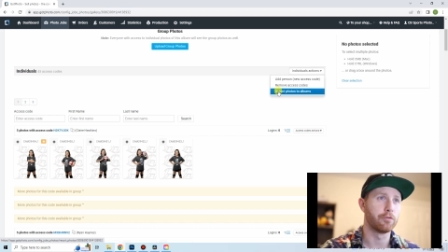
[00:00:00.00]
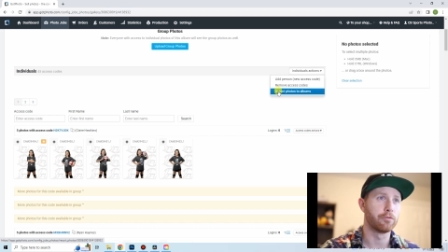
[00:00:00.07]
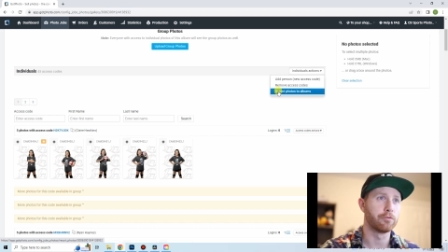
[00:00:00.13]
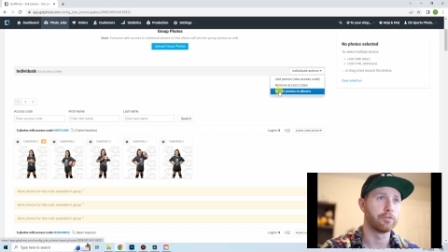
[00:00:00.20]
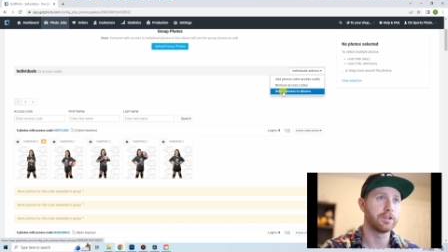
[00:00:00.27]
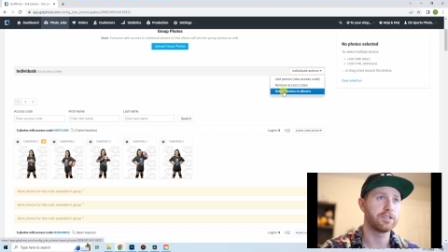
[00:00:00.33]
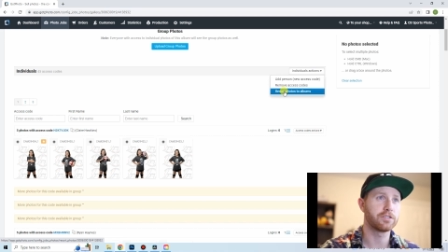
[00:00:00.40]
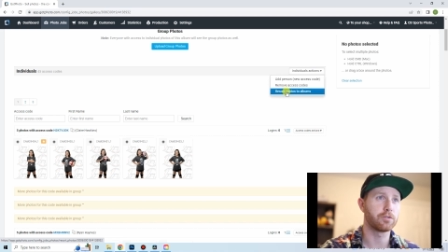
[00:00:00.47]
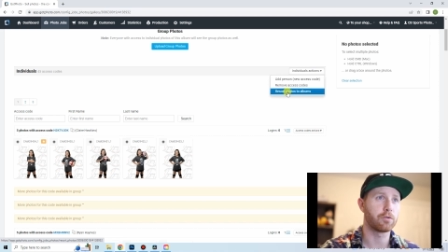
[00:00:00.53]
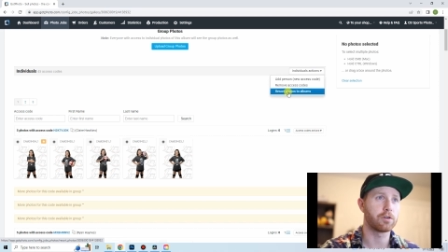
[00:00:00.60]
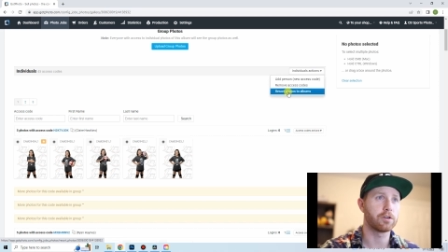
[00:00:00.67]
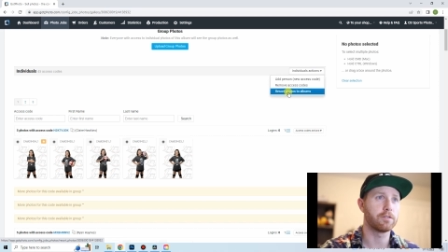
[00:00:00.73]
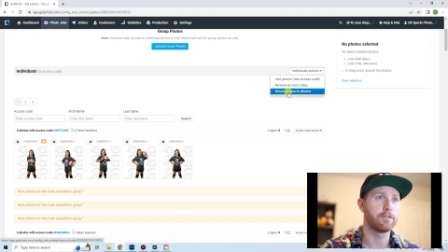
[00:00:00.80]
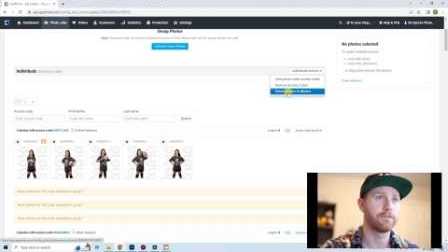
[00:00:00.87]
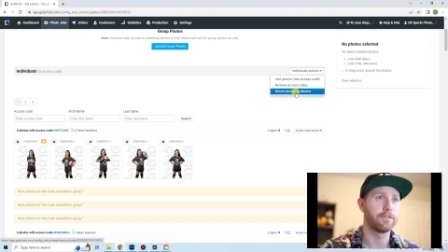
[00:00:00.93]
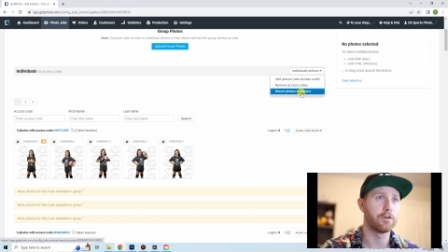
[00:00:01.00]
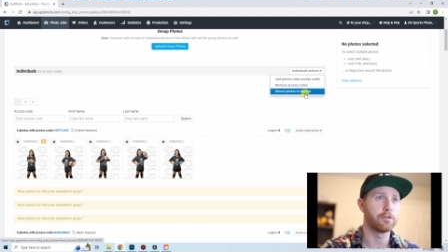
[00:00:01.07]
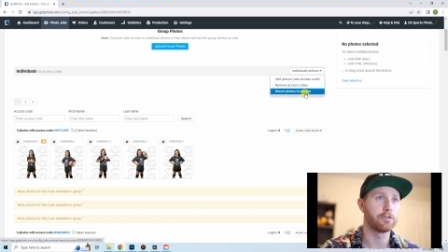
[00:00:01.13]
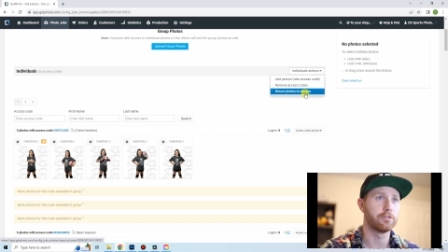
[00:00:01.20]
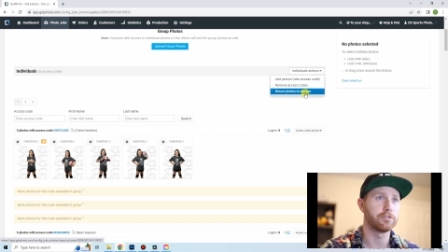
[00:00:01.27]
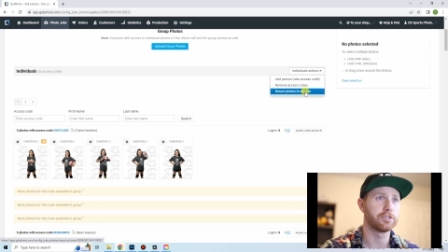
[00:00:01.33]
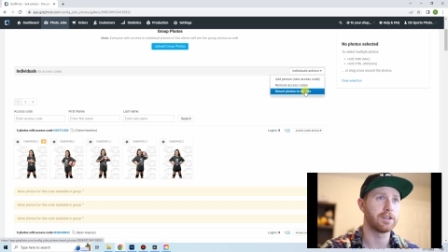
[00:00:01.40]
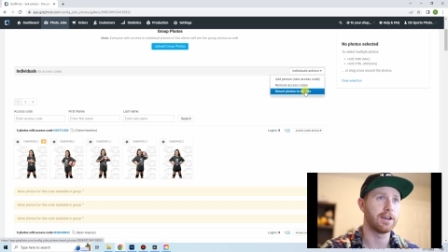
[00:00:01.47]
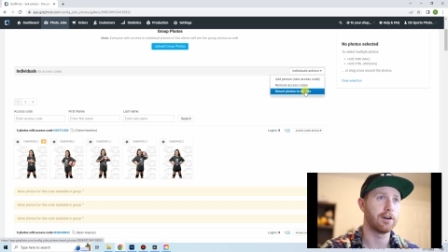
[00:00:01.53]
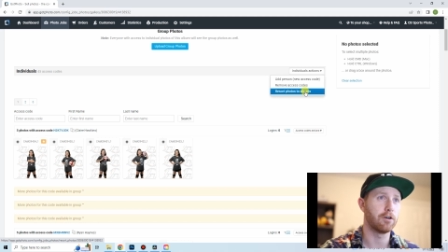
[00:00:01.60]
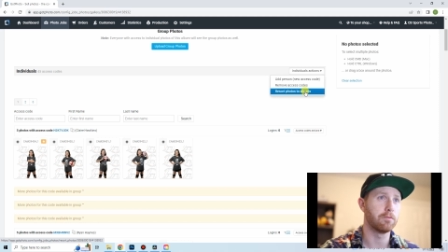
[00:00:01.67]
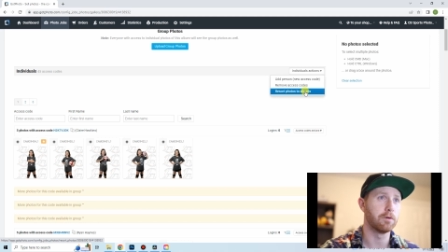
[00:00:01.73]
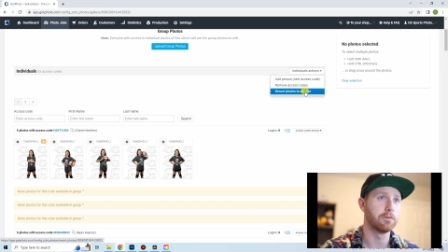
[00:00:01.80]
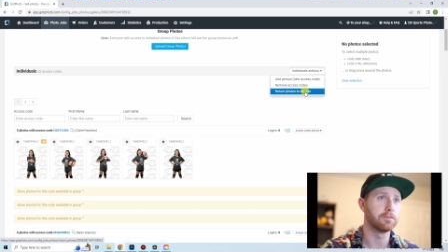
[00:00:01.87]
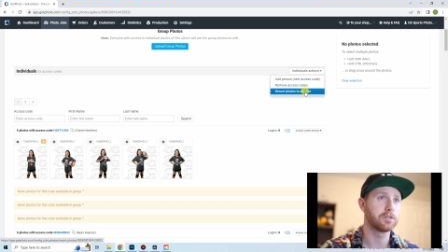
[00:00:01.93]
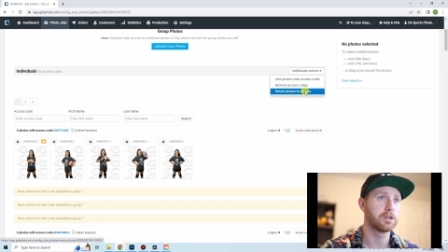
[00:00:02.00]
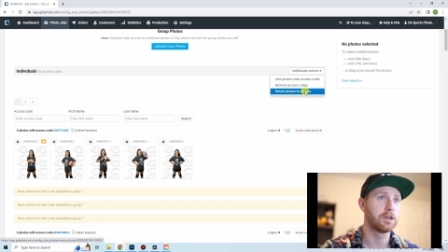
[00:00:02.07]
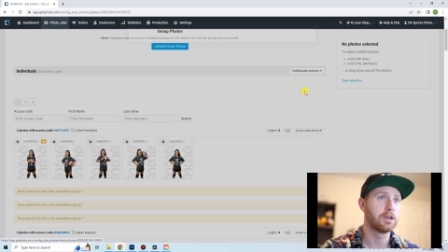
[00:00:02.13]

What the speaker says: Resort photos to albums.